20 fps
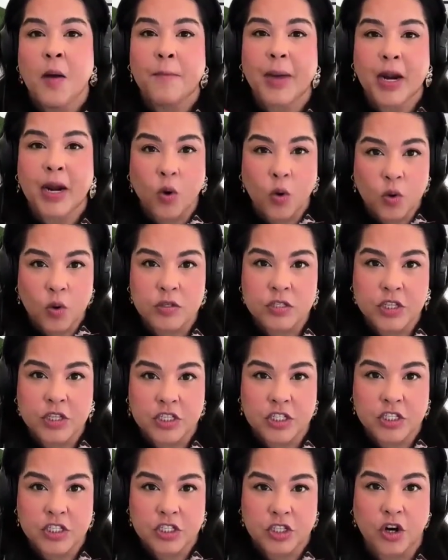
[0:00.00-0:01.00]
but
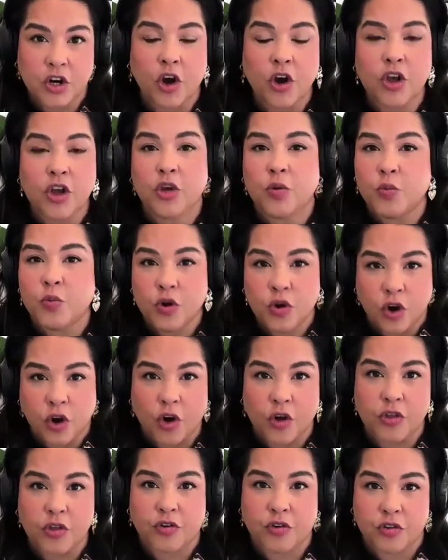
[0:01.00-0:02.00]
also just know you will
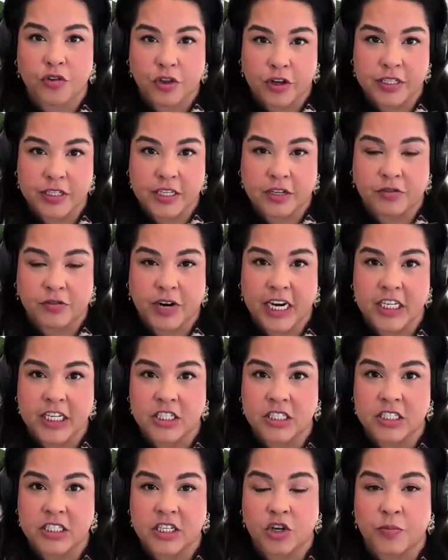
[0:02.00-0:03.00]
go through those
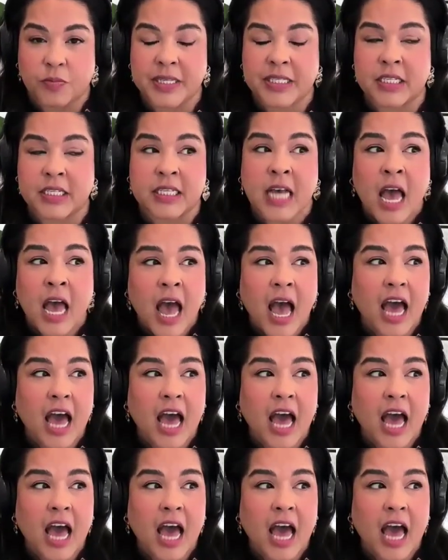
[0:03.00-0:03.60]
iterations in your business.